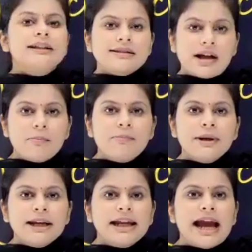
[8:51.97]
in this
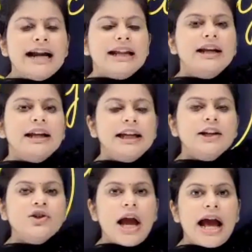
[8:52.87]
company, and in
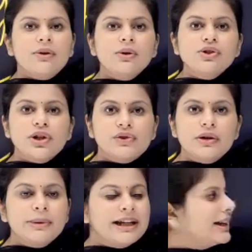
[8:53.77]
each annual
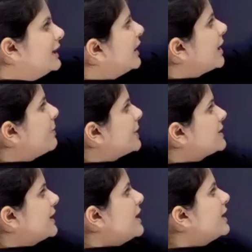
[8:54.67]
general meeting, they are
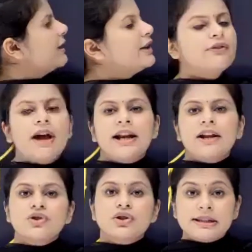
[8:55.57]
represented this
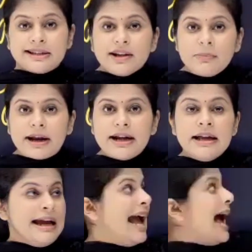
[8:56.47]
financial statement,
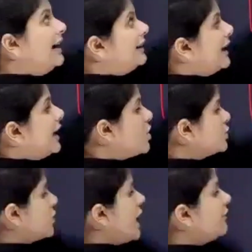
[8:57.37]
and they
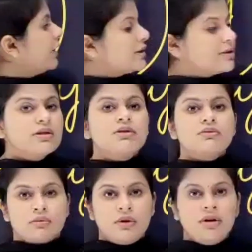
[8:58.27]
also have trust
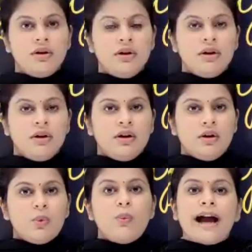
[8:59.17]
issue.
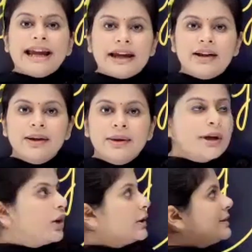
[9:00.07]
Why?
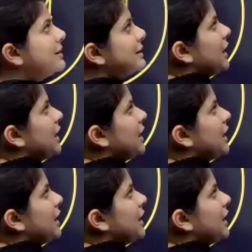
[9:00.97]
Because this